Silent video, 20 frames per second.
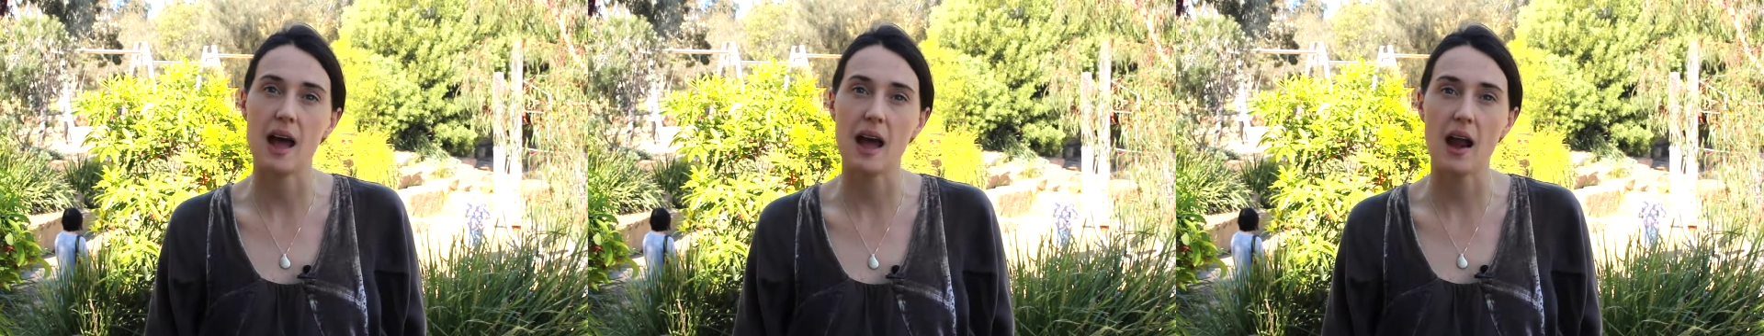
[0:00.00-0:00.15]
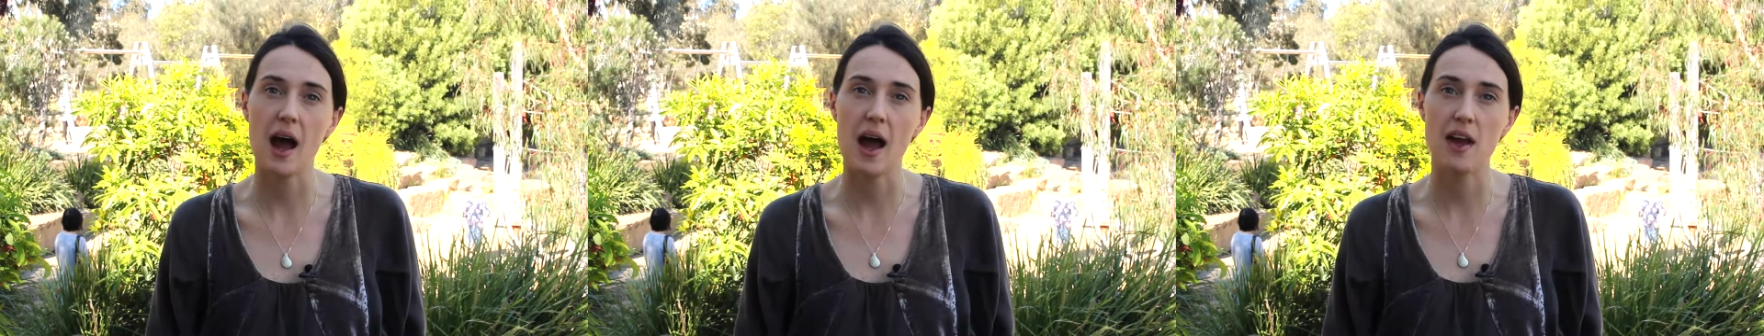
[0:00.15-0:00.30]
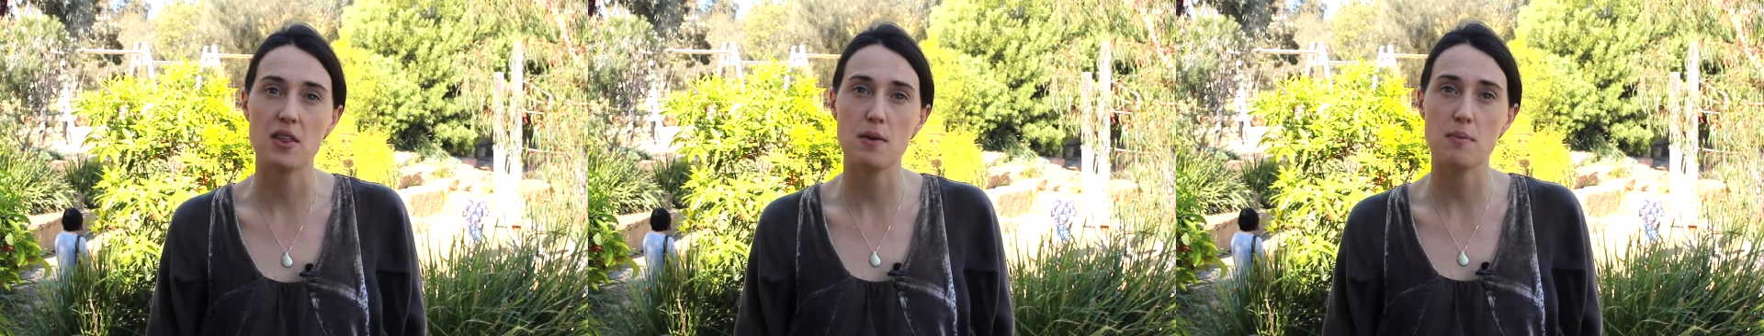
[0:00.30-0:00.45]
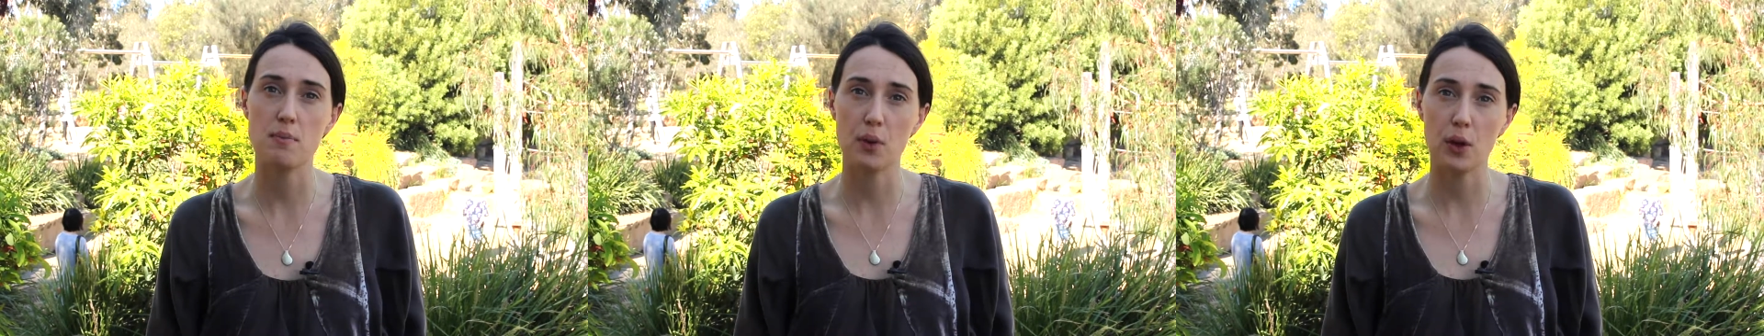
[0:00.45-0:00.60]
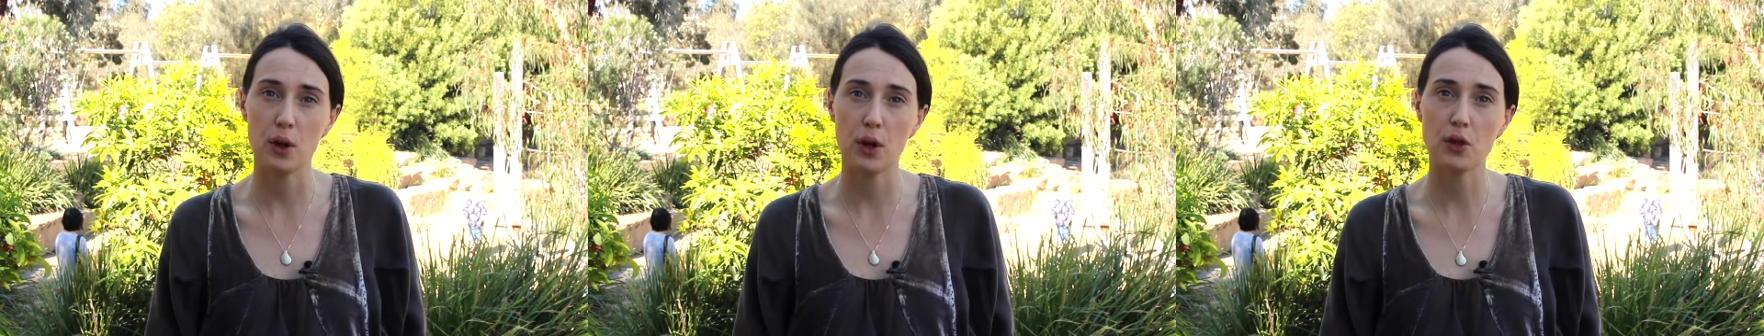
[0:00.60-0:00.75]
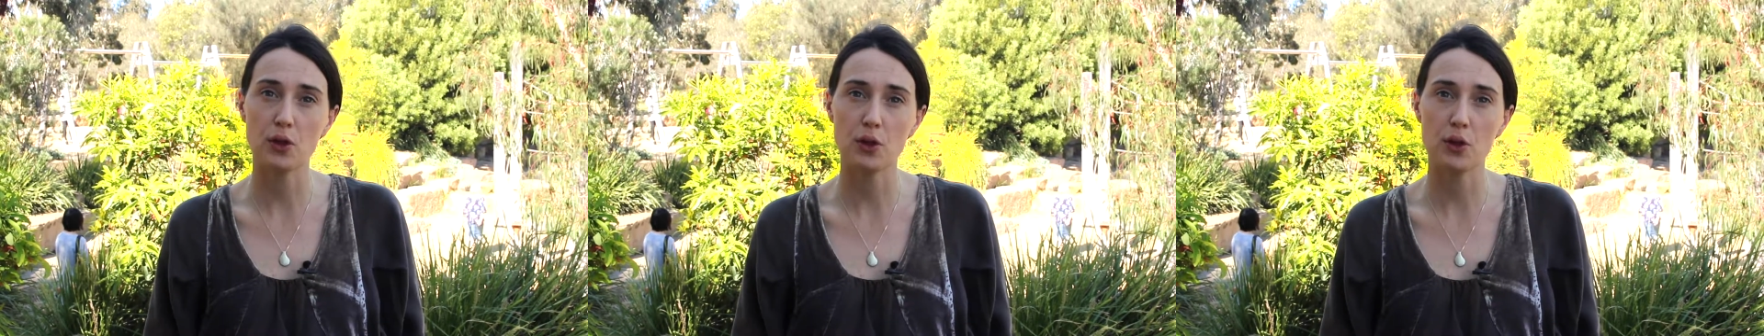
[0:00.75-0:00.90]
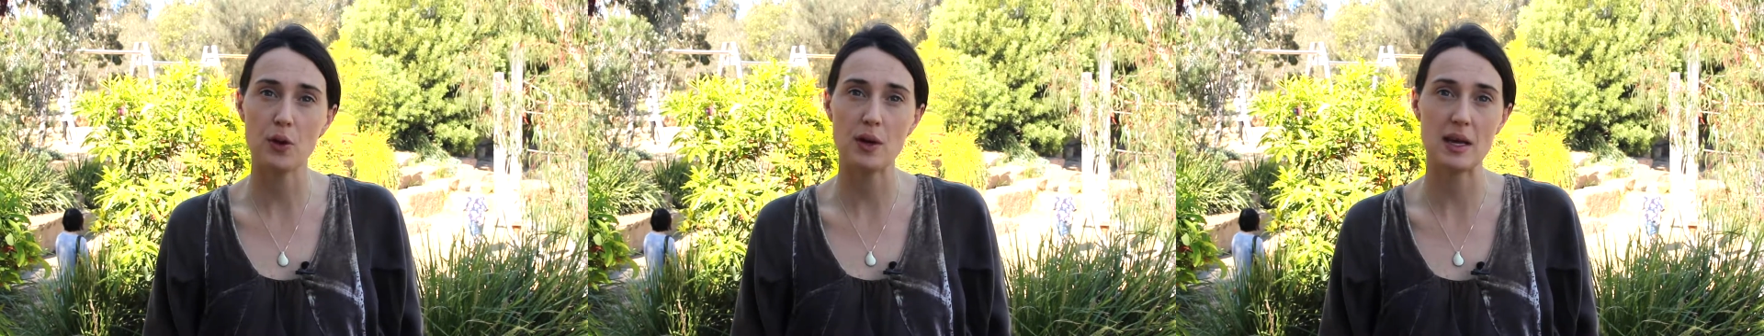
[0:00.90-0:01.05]
at either
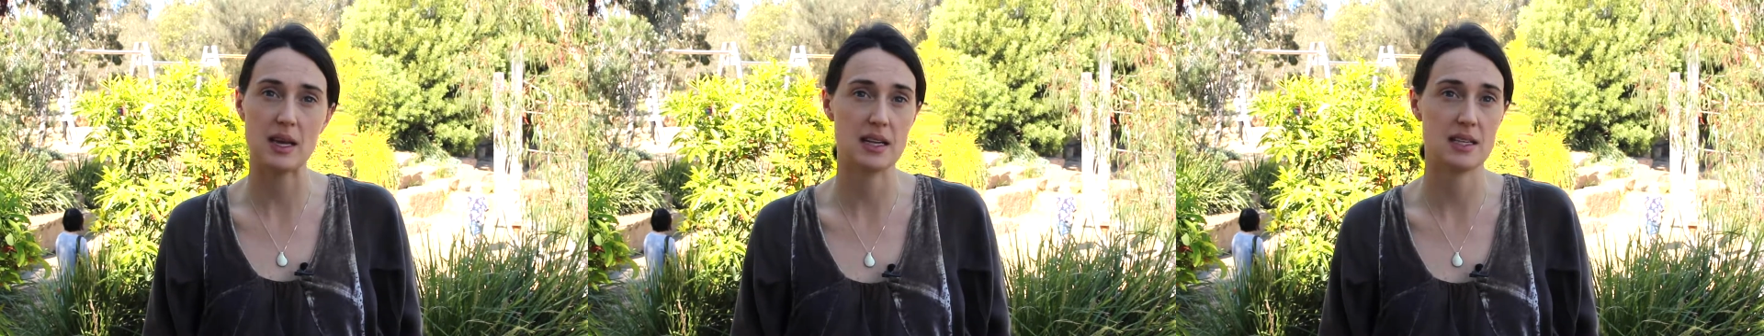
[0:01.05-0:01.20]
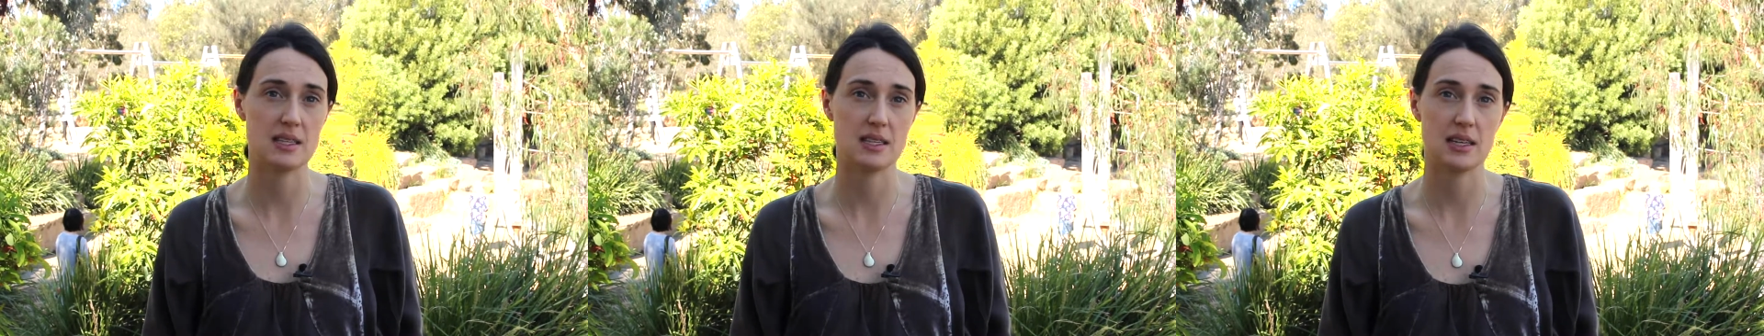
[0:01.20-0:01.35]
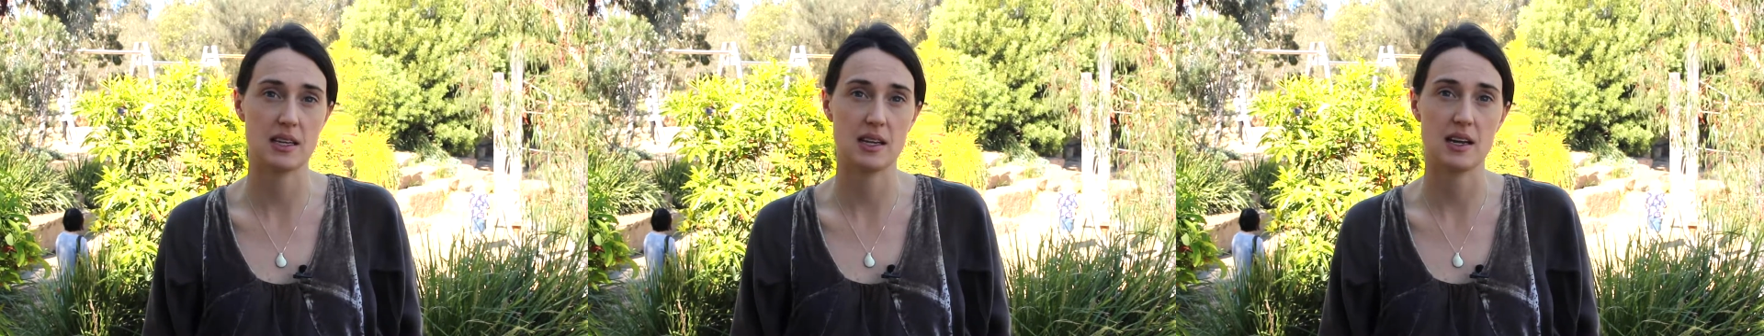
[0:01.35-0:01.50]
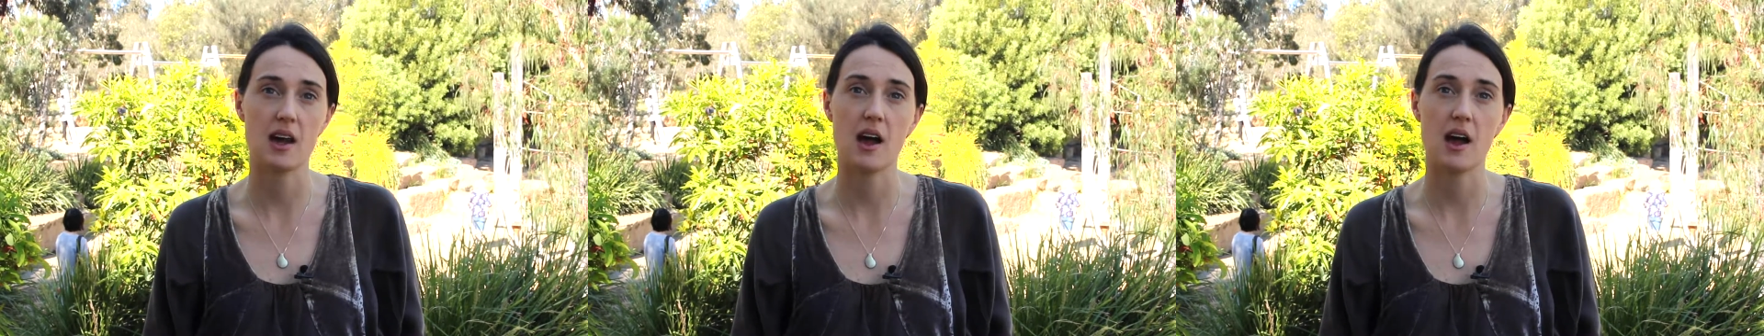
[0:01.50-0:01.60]
birth or kinder